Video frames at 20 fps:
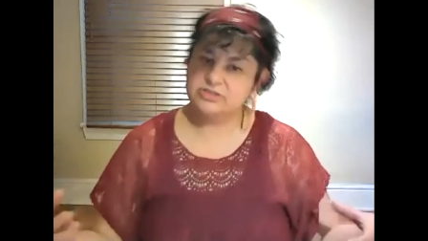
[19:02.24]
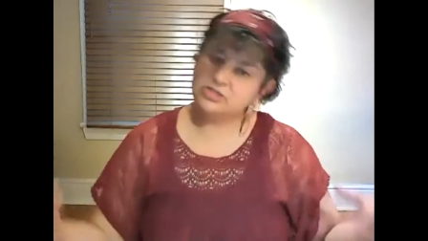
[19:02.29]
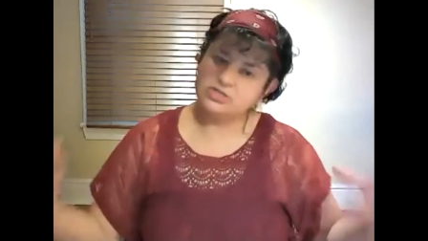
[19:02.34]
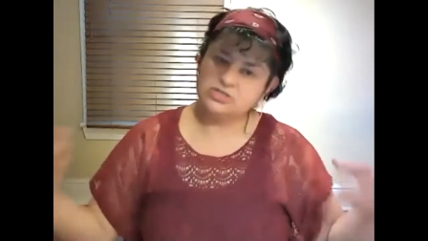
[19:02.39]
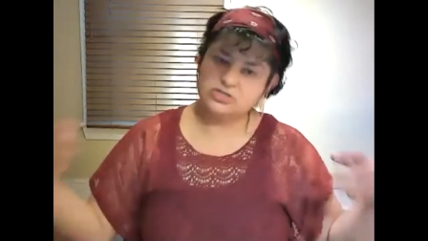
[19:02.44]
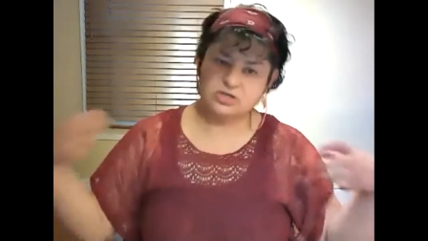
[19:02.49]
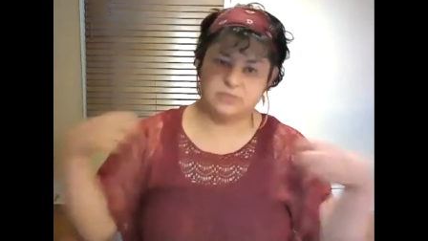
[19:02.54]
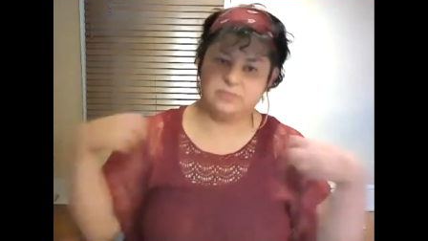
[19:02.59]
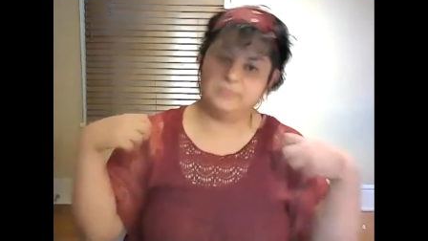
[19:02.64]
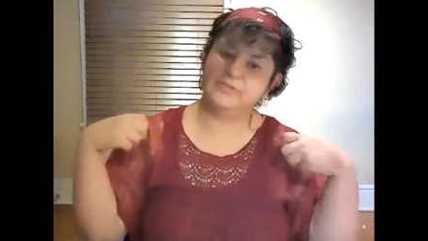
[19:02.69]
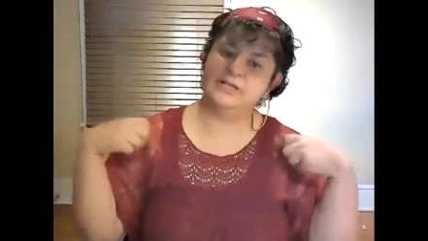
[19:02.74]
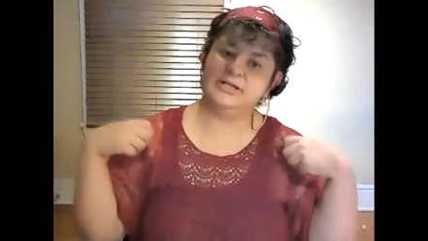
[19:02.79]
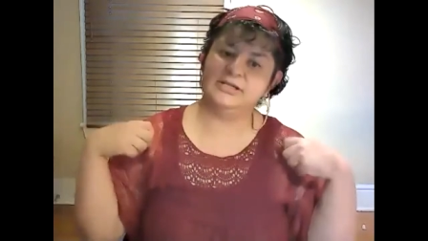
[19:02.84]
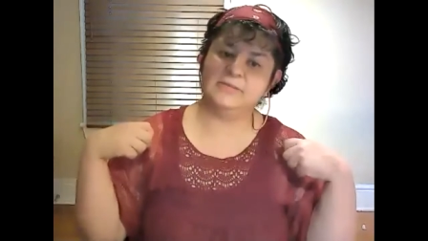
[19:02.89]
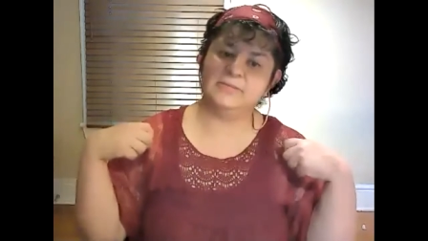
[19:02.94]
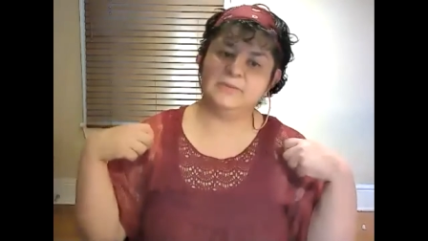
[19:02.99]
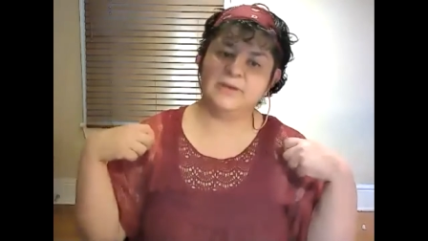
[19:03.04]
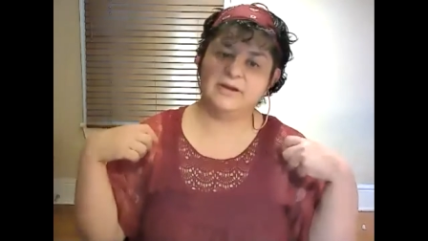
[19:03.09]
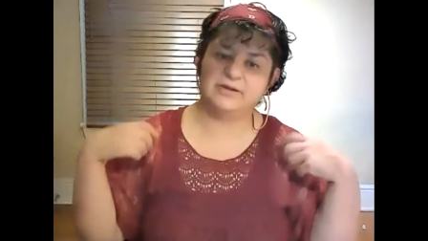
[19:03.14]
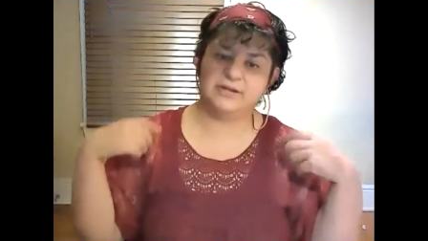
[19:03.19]
just
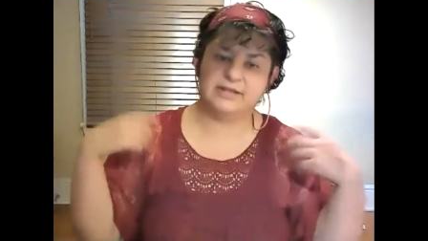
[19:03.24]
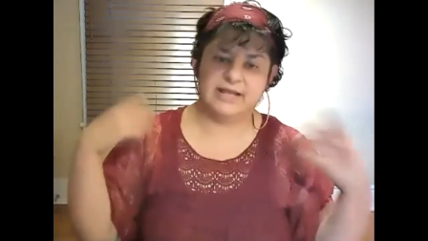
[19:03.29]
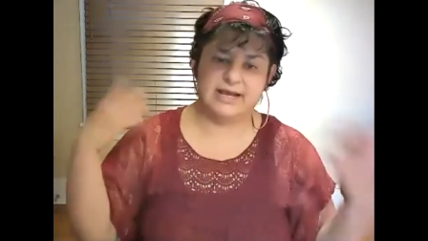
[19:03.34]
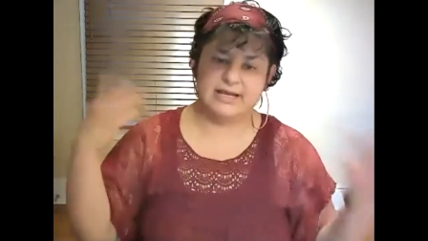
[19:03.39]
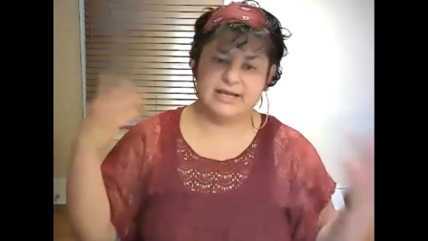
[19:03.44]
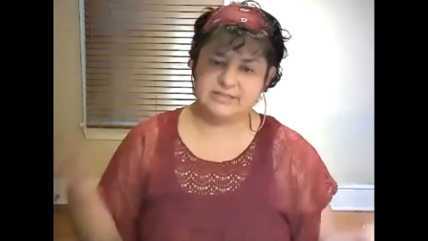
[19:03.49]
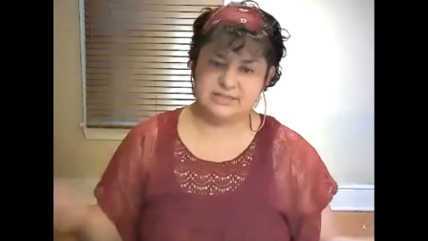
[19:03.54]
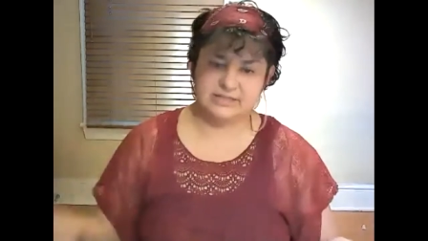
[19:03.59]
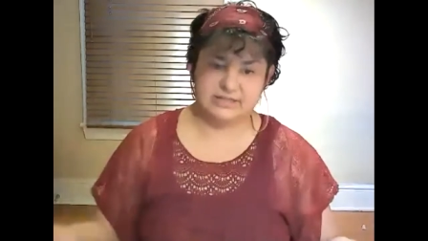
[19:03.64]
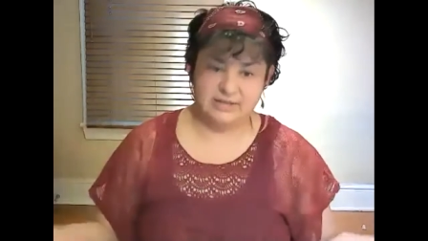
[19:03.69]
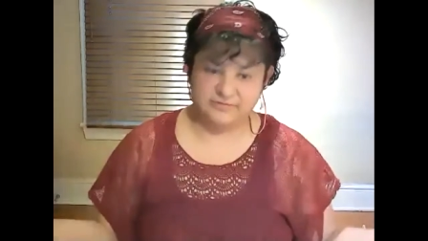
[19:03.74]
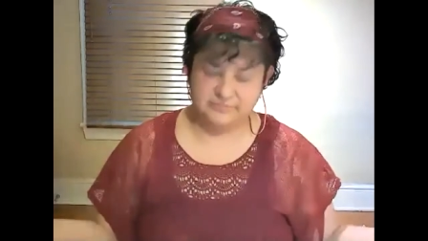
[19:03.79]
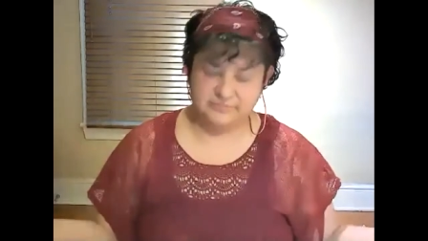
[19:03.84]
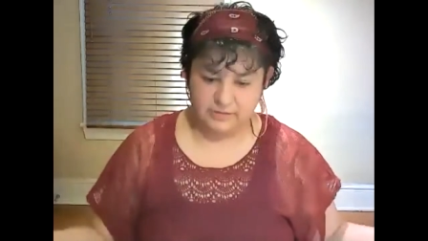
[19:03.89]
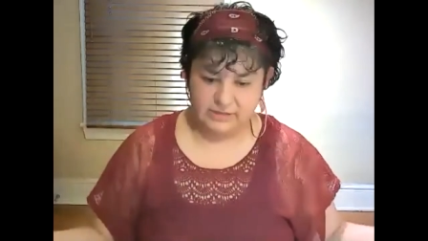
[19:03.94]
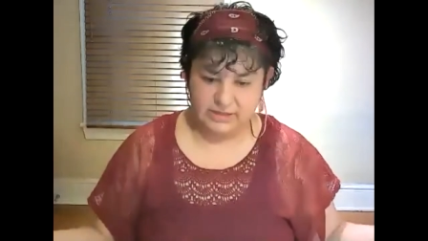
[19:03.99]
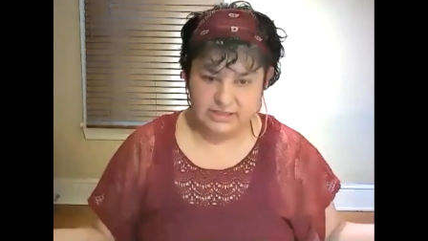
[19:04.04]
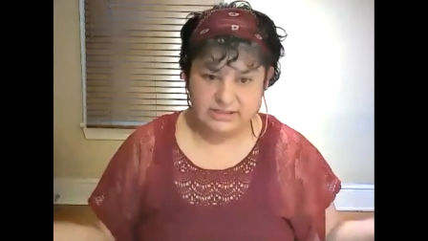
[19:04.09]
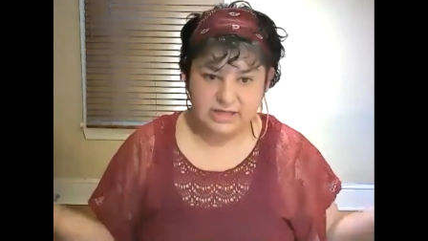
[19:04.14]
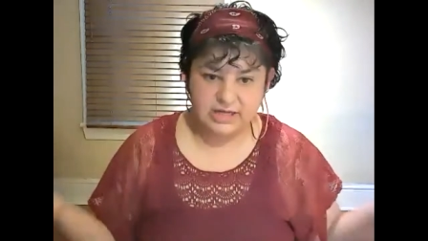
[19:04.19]
completely paralyzed and they
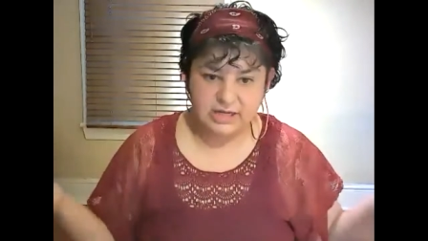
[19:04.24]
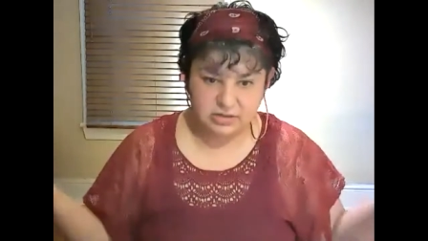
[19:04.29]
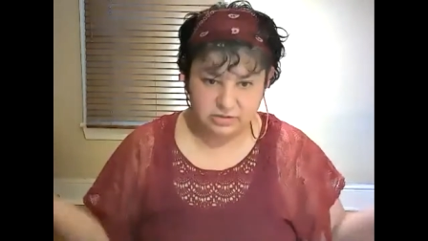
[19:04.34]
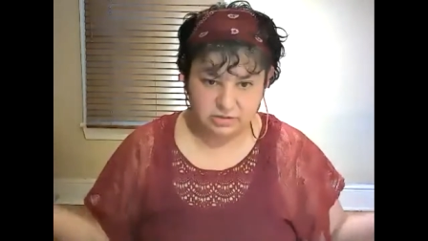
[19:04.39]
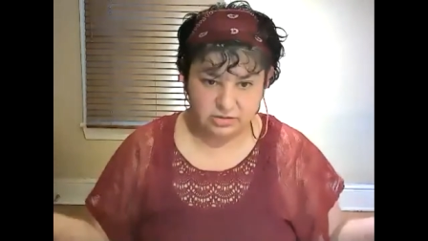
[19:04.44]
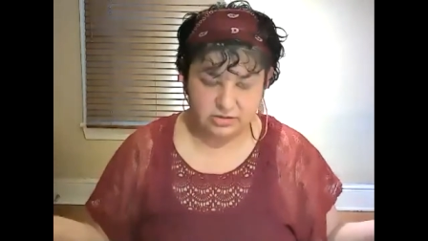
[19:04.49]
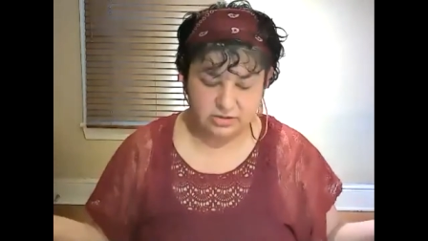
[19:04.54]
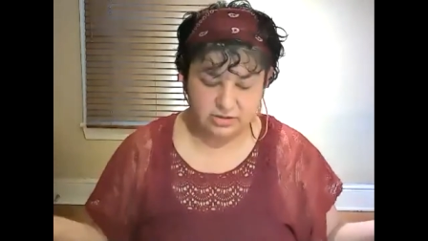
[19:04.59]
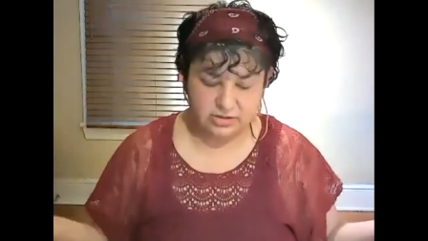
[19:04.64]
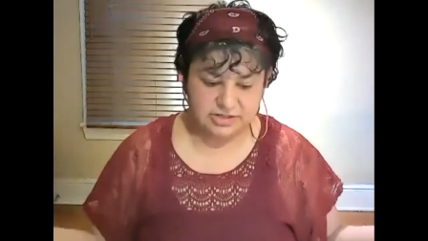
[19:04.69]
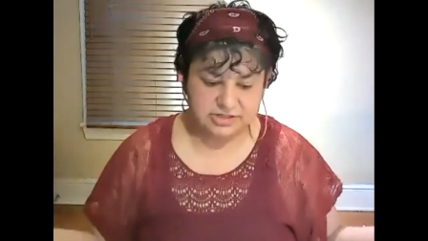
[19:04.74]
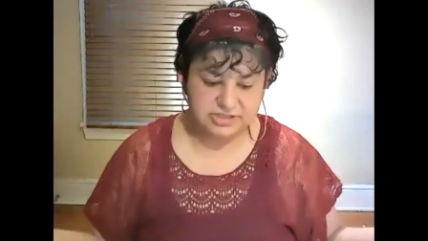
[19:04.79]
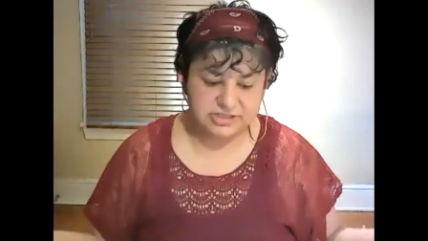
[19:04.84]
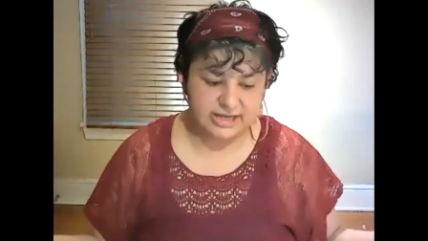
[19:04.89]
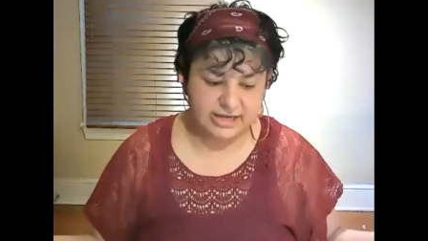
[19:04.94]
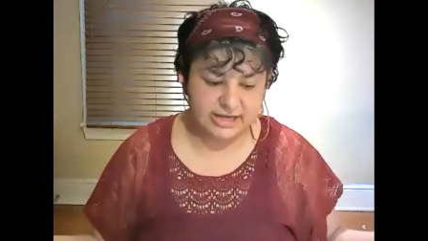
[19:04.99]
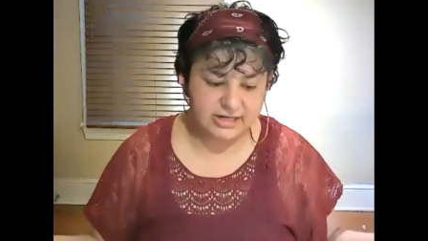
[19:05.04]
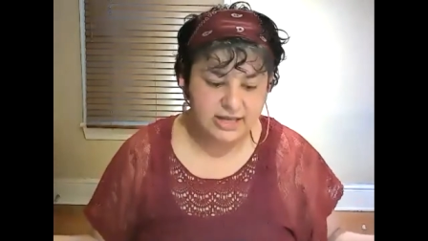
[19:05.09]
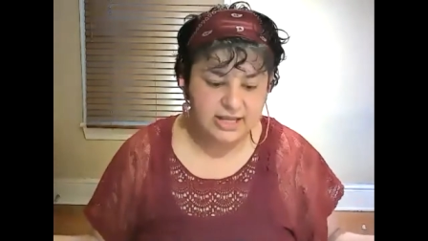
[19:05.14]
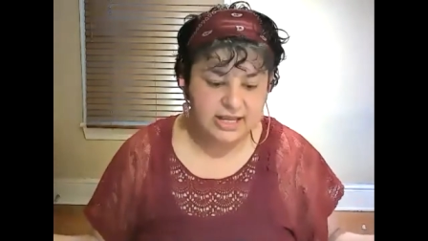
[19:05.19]
fall and they can no longer
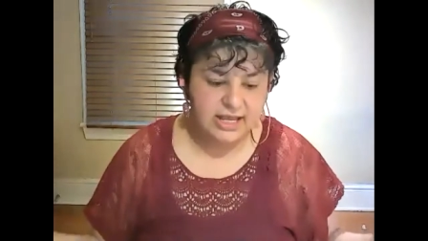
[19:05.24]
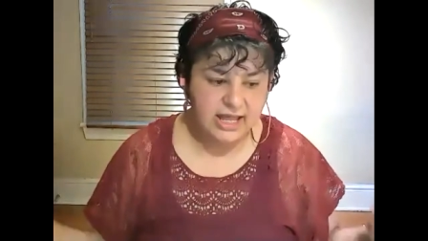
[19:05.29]
stand.